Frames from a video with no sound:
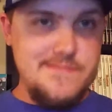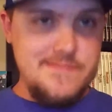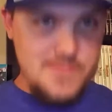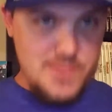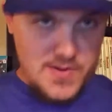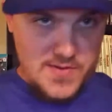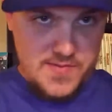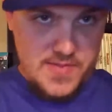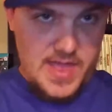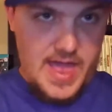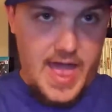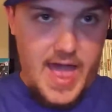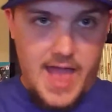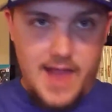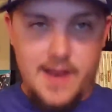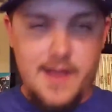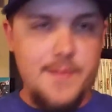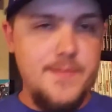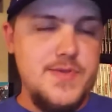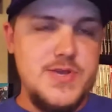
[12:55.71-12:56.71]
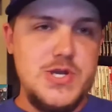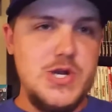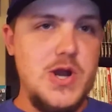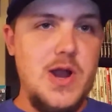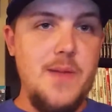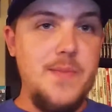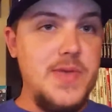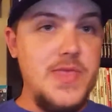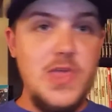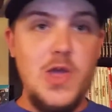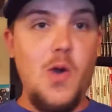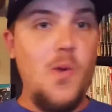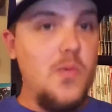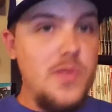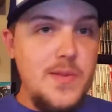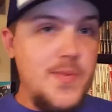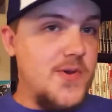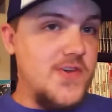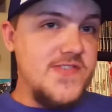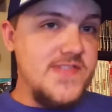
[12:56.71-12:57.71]
look for the hat. I'm sure I'll be the
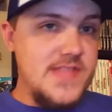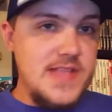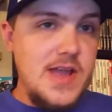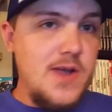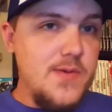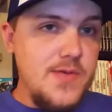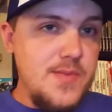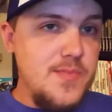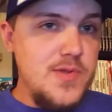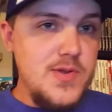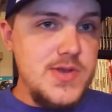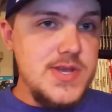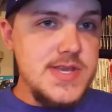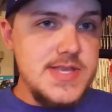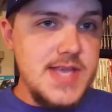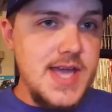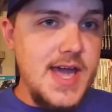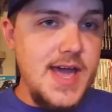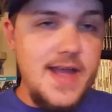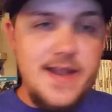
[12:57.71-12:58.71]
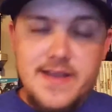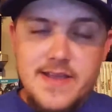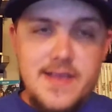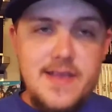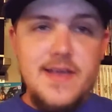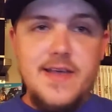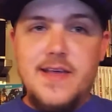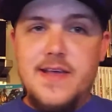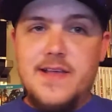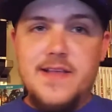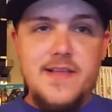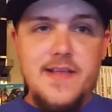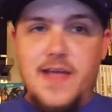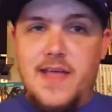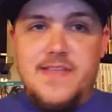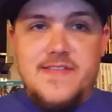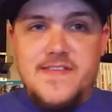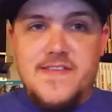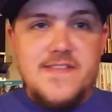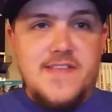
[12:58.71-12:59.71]
only person there with a Blue Jays hat.
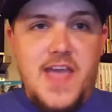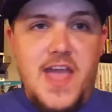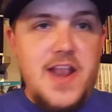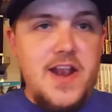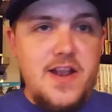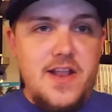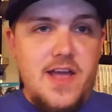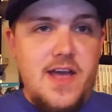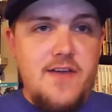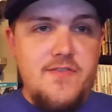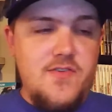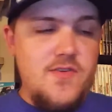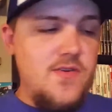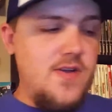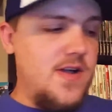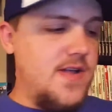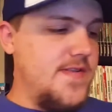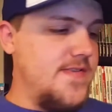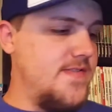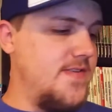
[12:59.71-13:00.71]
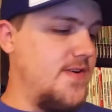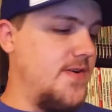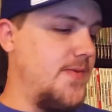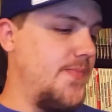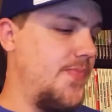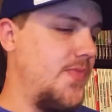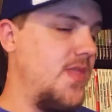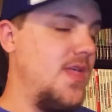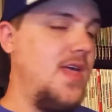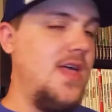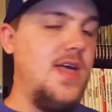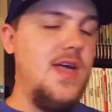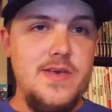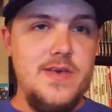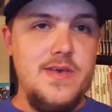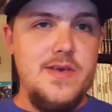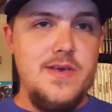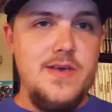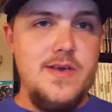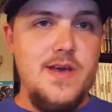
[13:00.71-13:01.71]
It says Canada after all, so.
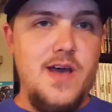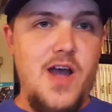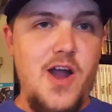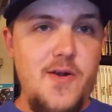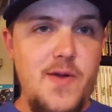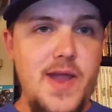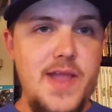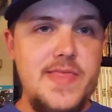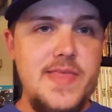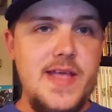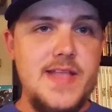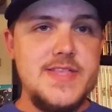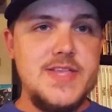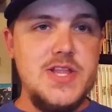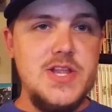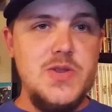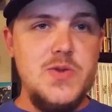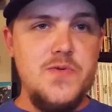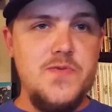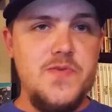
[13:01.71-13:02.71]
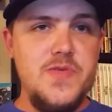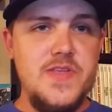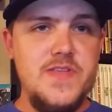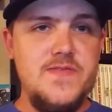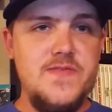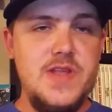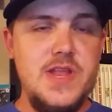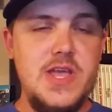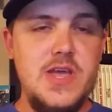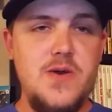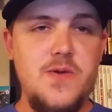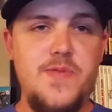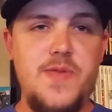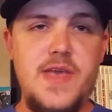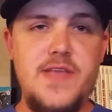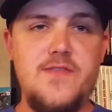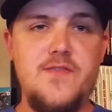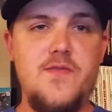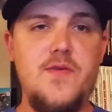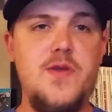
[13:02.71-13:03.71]
Alright, that's going to do it for this video.
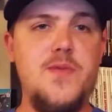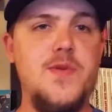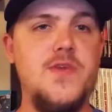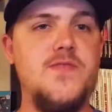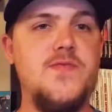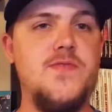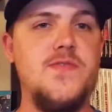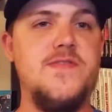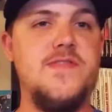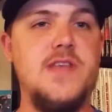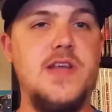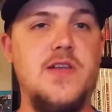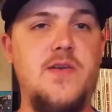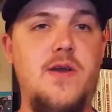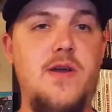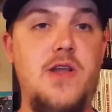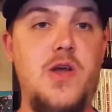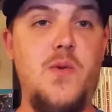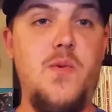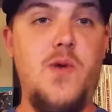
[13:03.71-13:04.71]
Thanks very much for sticking around and